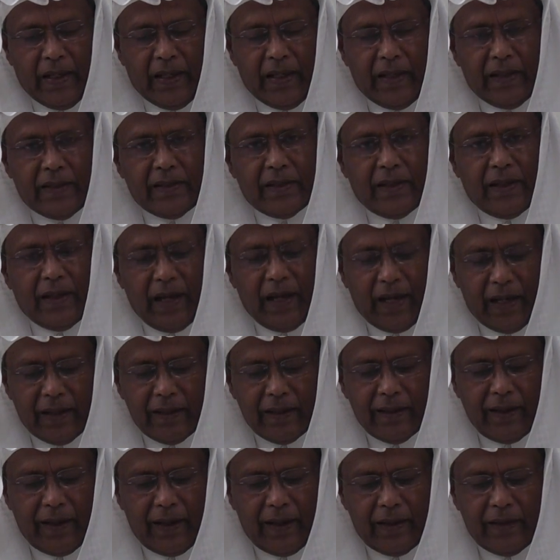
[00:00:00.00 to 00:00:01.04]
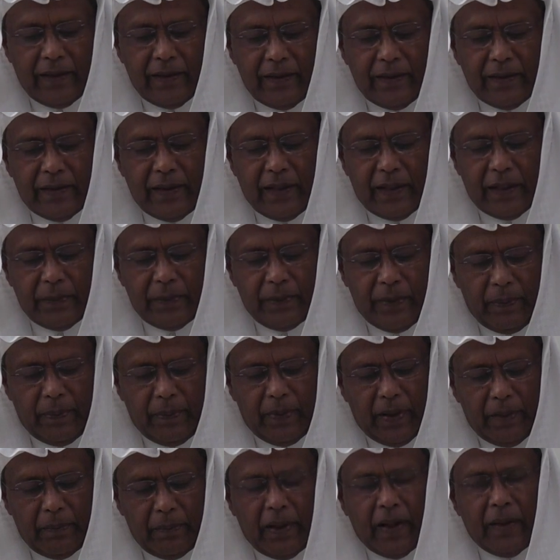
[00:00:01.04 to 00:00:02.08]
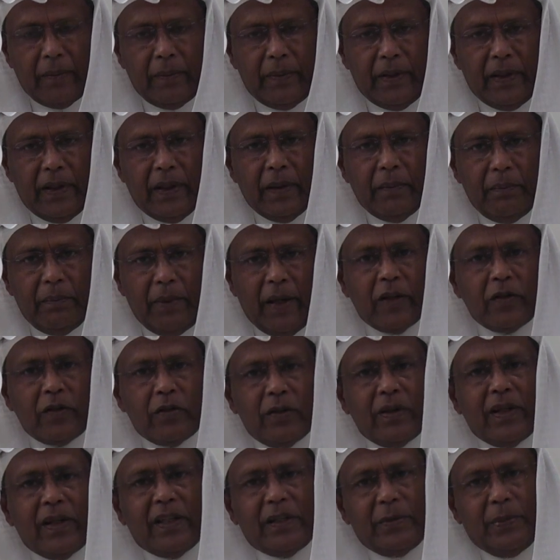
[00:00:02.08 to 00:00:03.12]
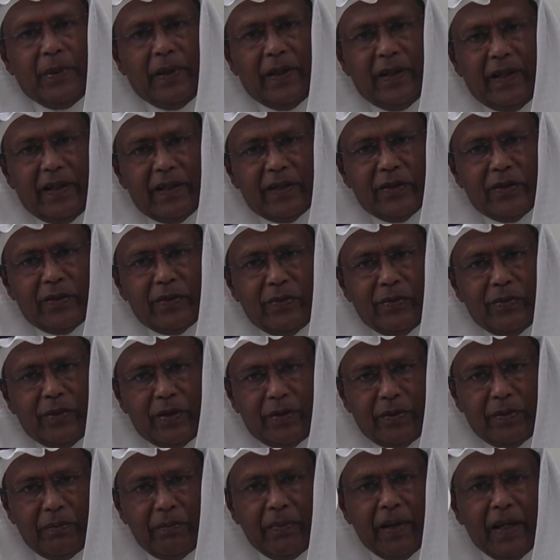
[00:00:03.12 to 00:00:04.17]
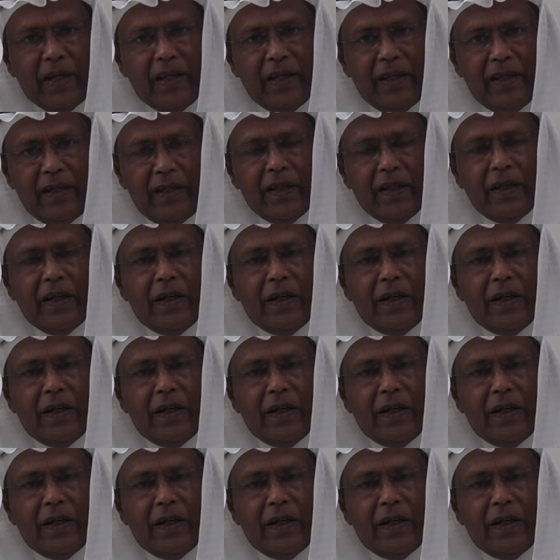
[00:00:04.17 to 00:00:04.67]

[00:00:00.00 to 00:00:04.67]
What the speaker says: It's a guideline that is prepared by me based on the experience with many